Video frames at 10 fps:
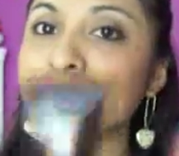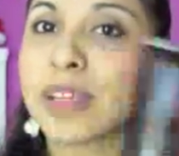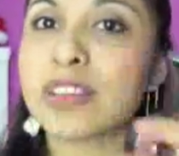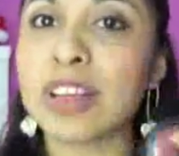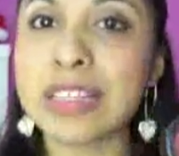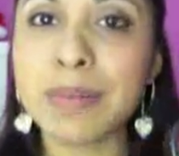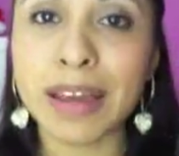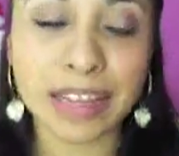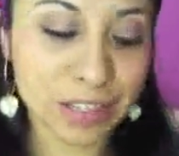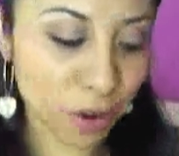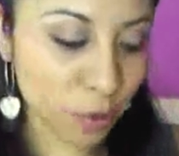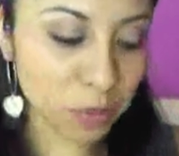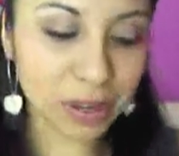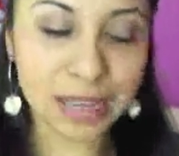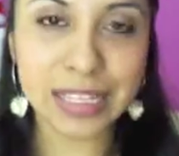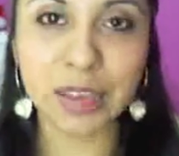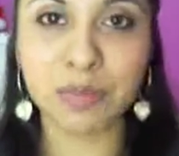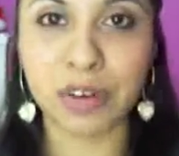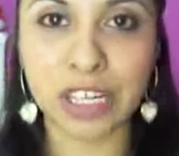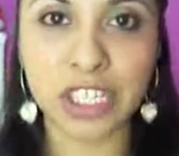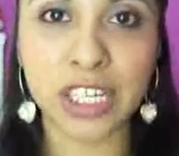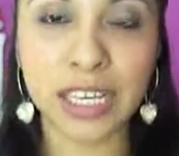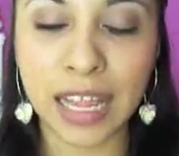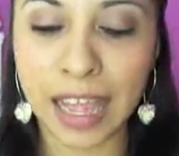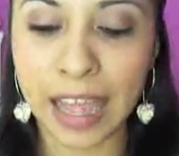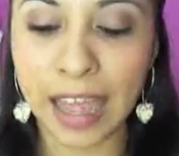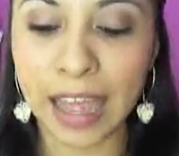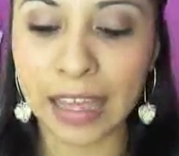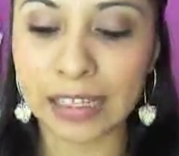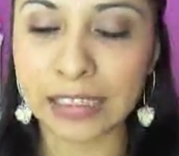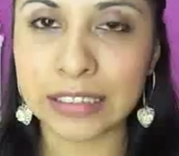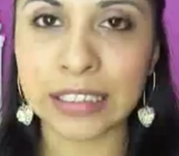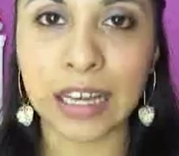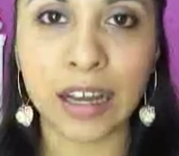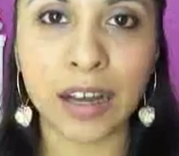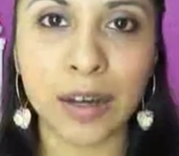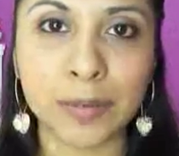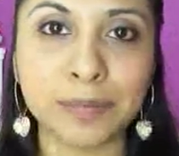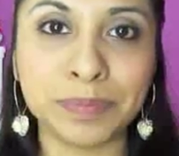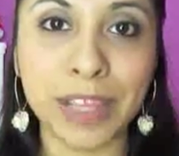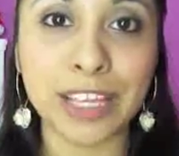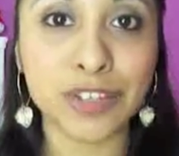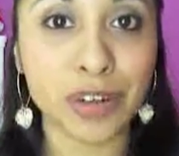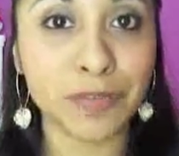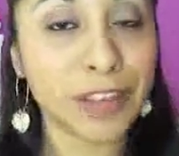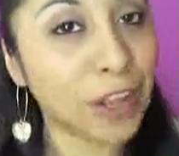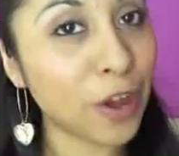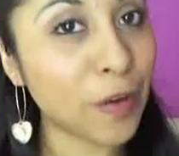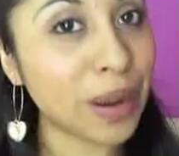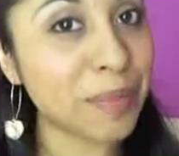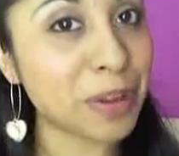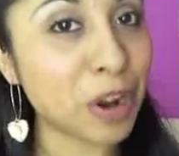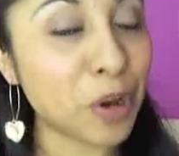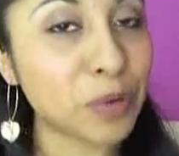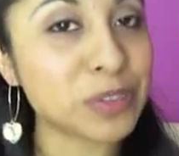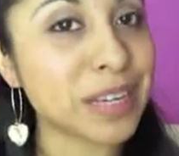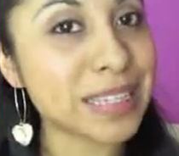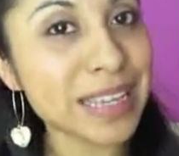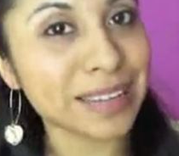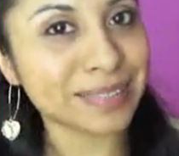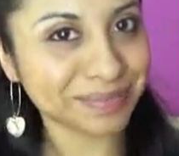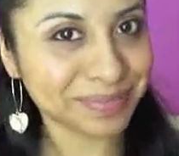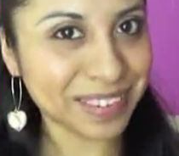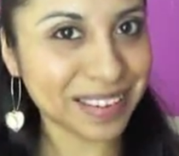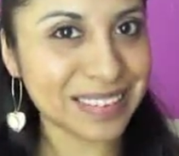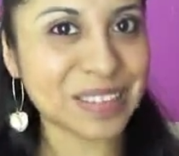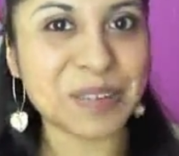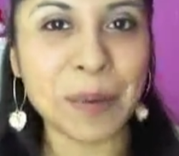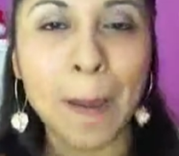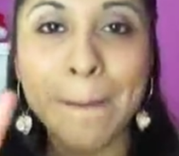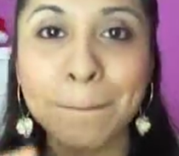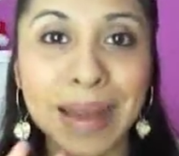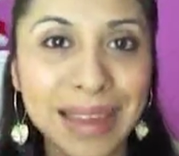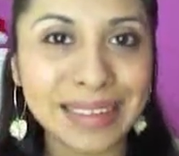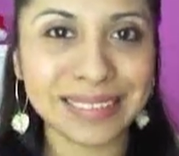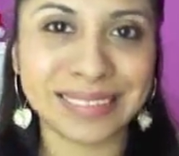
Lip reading: So that's about it. So I hope you guys keep watching and enjoy the video and let me know what you guys think. Alright, so bye.